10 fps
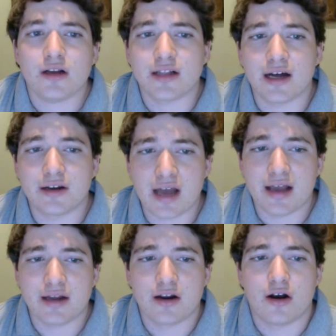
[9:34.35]

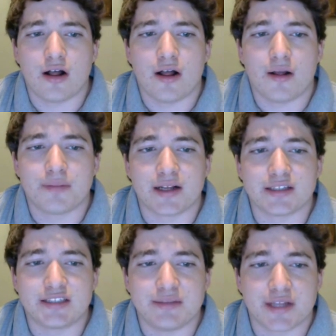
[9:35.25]
Cloud9
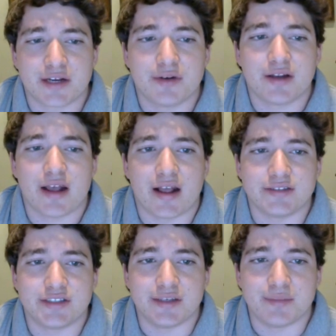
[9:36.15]
playing Team Liquid
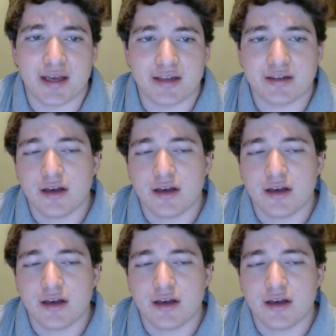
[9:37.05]
and Team 8.